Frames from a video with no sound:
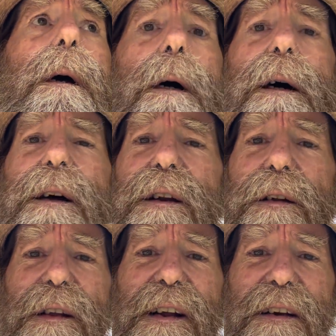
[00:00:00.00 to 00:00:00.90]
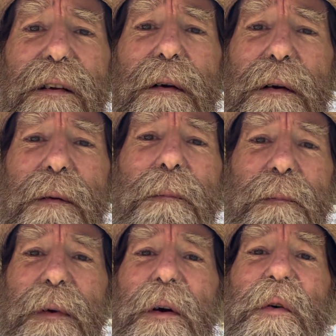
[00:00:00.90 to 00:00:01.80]
uh, till the next
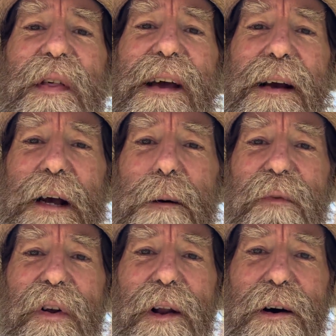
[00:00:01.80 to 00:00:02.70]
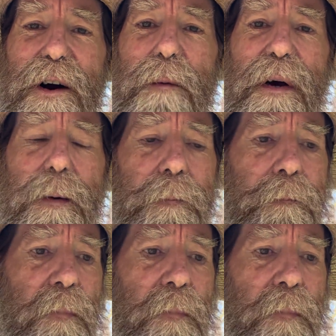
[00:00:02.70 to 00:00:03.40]
new thing comes along. But